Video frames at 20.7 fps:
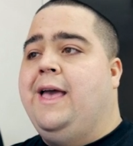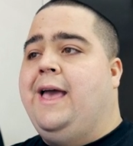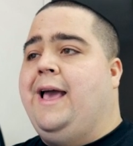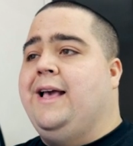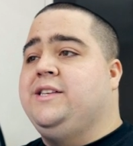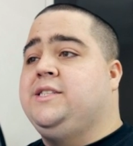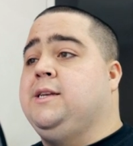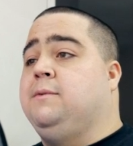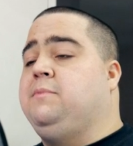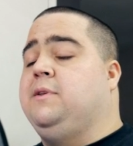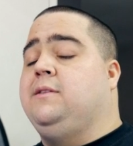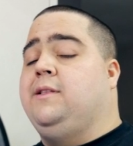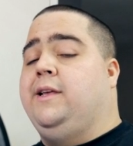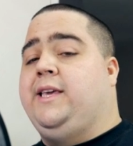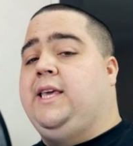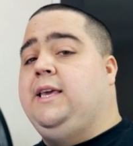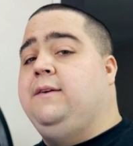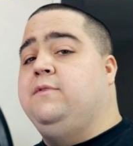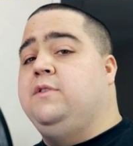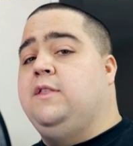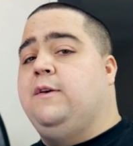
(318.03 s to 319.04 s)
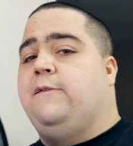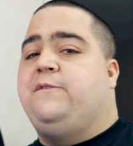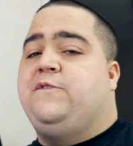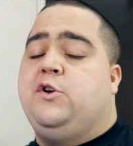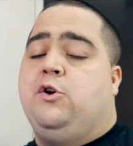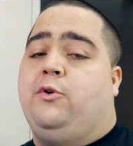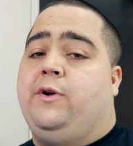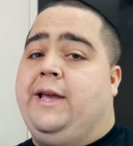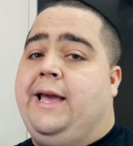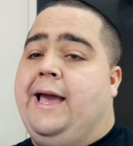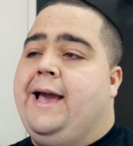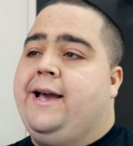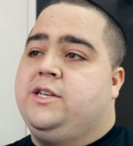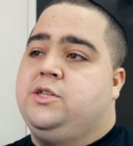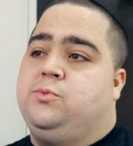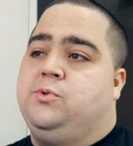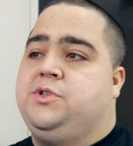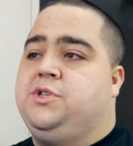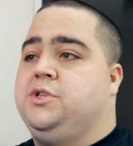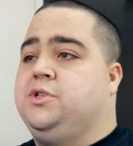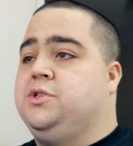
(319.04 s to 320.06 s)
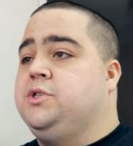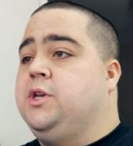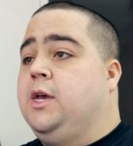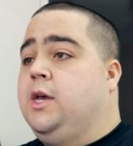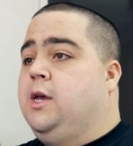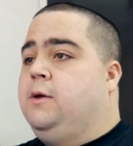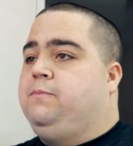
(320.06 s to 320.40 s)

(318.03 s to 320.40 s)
as something like even the Fury X, which is,